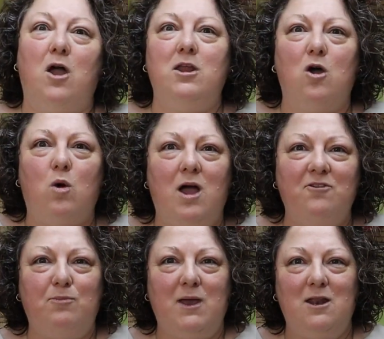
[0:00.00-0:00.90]
I know
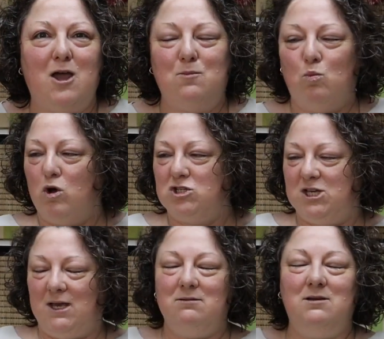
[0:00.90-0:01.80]
I've been
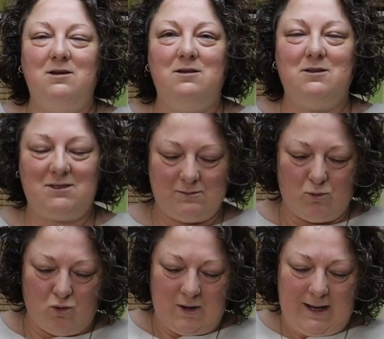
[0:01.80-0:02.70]
watching this
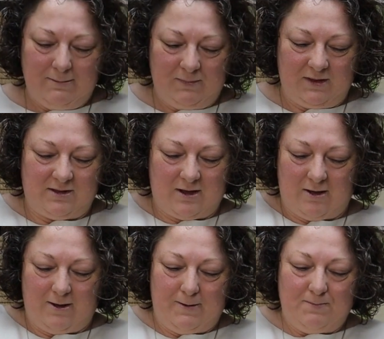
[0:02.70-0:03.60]
morning,
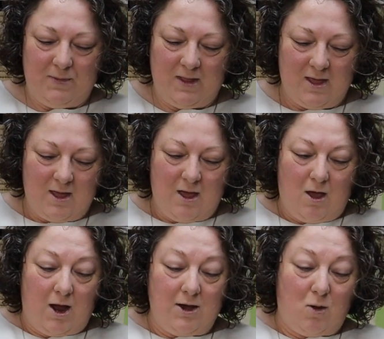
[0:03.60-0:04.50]
so
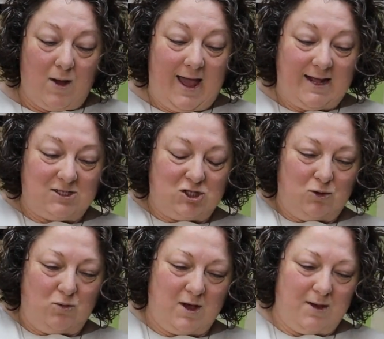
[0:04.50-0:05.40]
I know I had
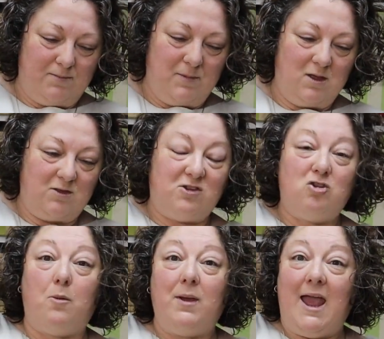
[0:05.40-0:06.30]
to
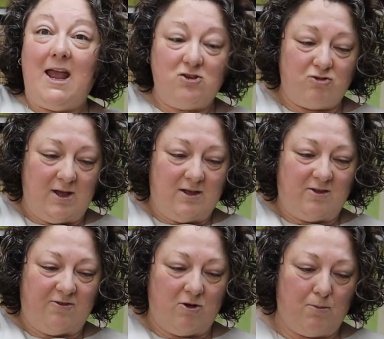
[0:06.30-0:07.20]
stop
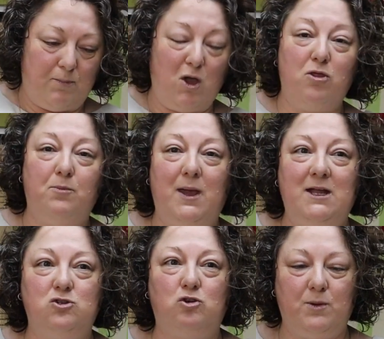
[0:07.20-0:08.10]
Andrea's from Beyond the
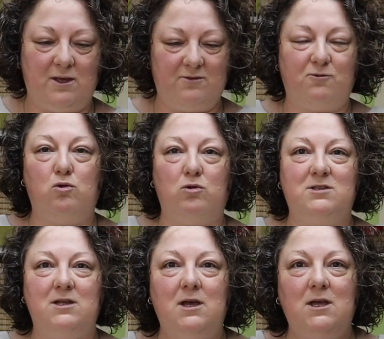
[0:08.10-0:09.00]
Pink Door because of
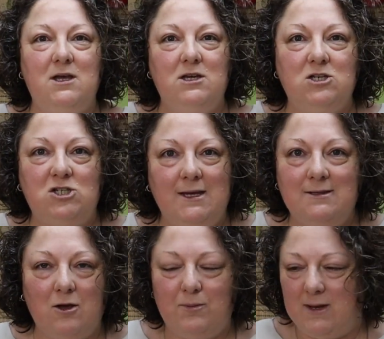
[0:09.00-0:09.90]
course
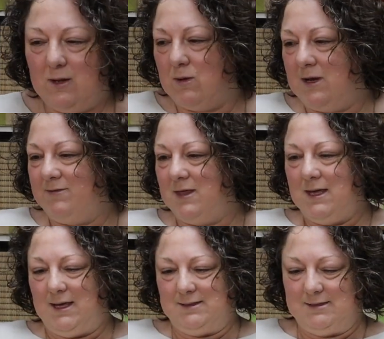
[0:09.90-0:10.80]
she's opening one of
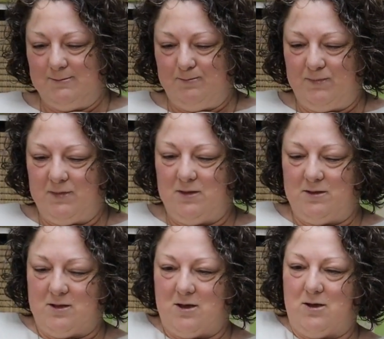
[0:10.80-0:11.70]
these,
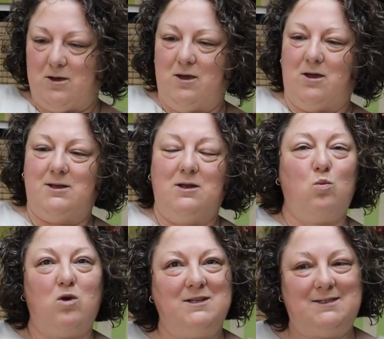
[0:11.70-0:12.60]
so I
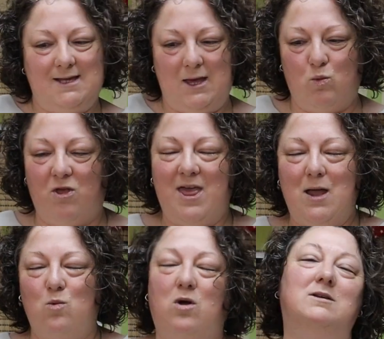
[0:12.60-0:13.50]
didn't want to see what
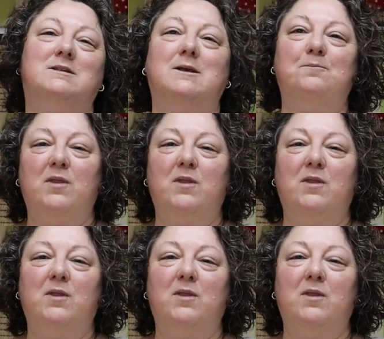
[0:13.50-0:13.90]
that was.